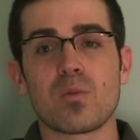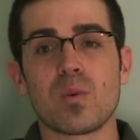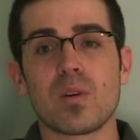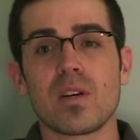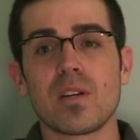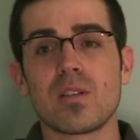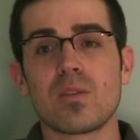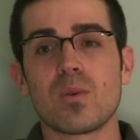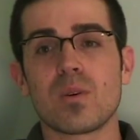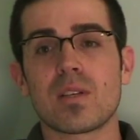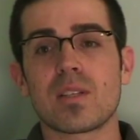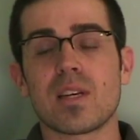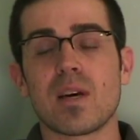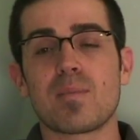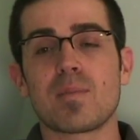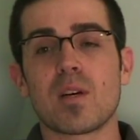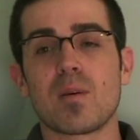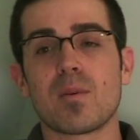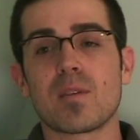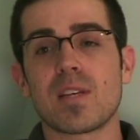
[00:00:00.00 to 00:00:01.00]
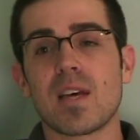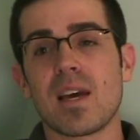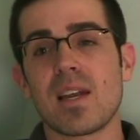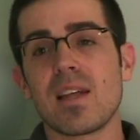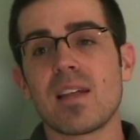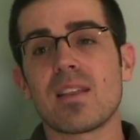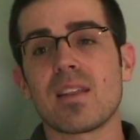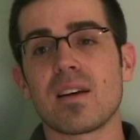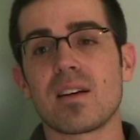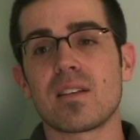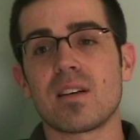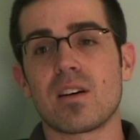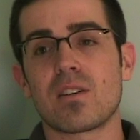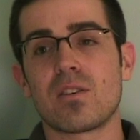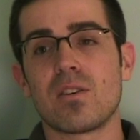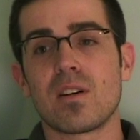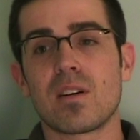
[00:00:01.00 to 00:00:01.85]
willing to accept almost anything Dr.